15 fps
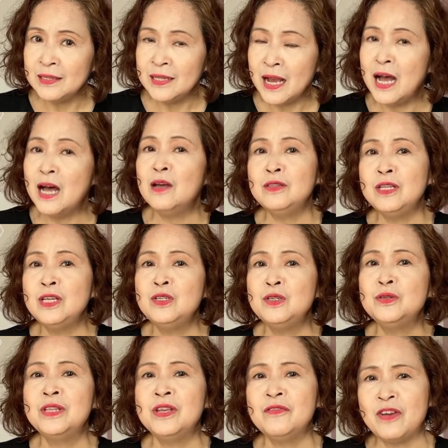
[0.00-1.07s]
how did you
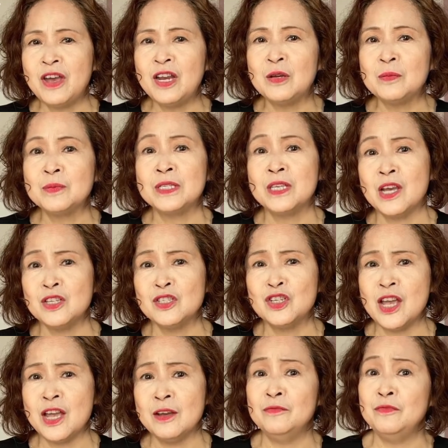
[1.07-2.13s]
develop such
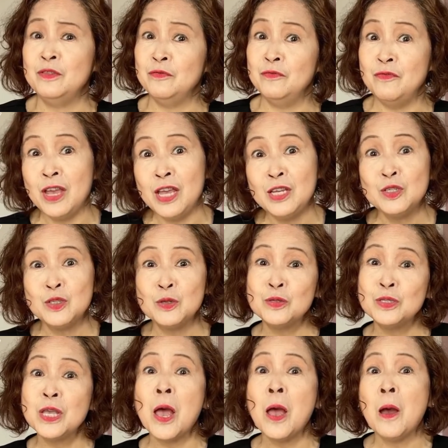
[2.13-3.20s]
a
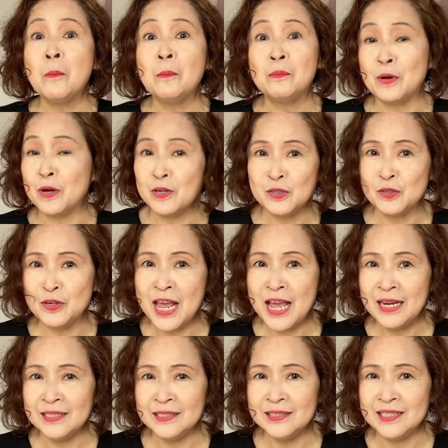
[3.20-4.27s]
vivacious
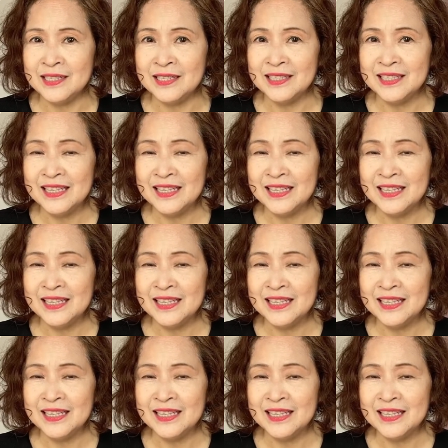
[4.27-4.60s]
personality?